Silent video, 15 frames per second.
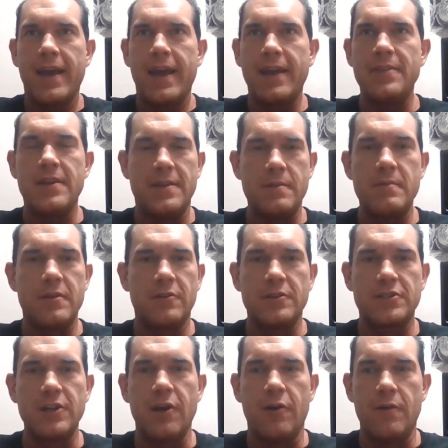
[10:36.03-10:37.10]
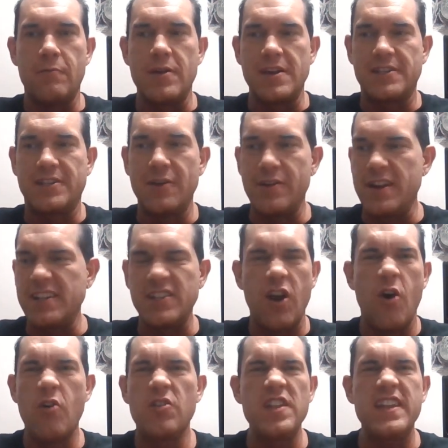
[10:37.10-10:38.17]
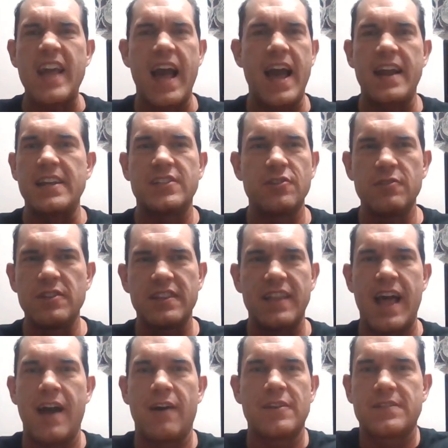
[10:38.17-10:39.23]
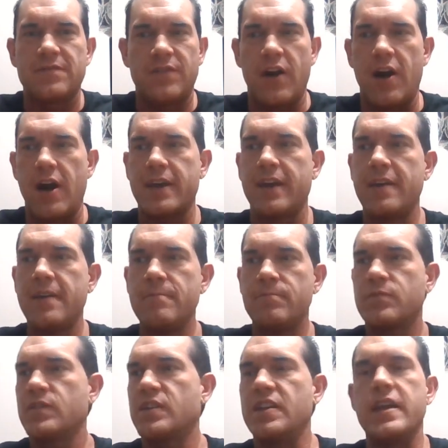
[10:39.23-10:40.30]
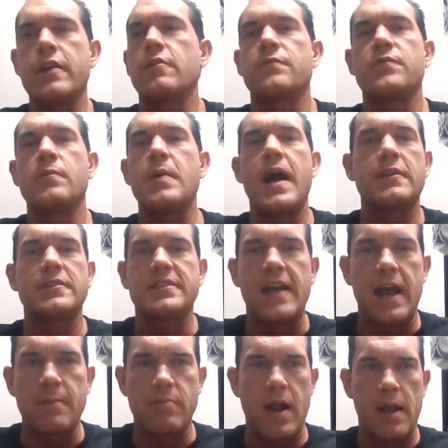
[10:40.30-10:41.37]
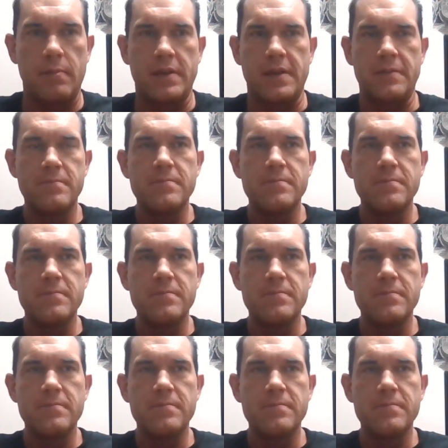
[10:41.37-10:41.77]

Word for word: in the, in the middle of the show what he's doing it. He's the only guy and he's doing it loud as fuck. Can hear it from outside probably.